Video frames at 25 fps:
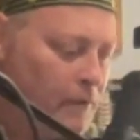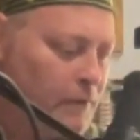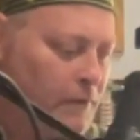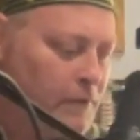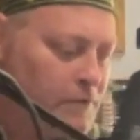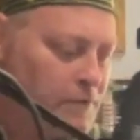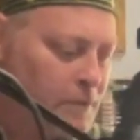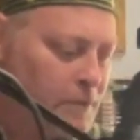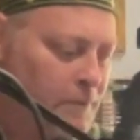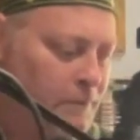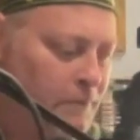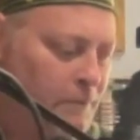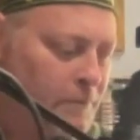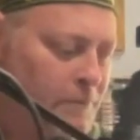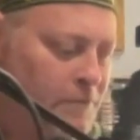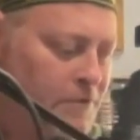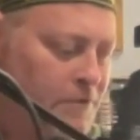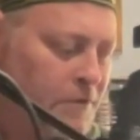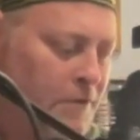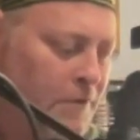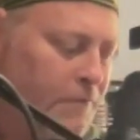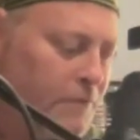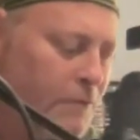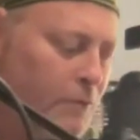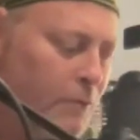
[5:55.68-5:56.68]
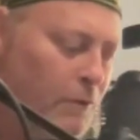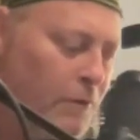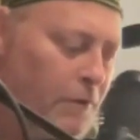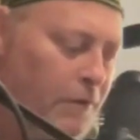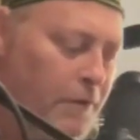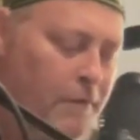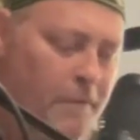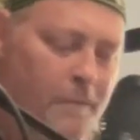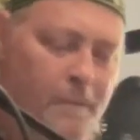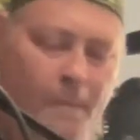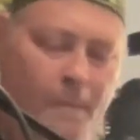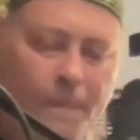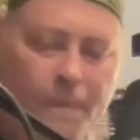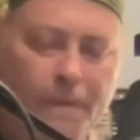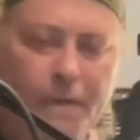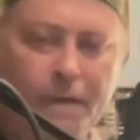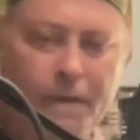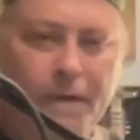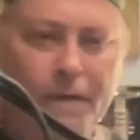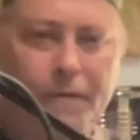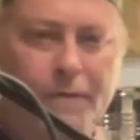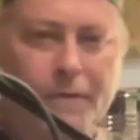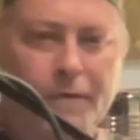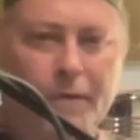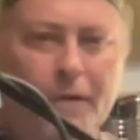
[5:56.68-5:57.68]
some from Steve Gorn
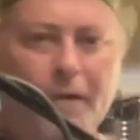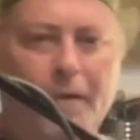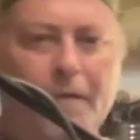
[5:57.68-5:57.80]
and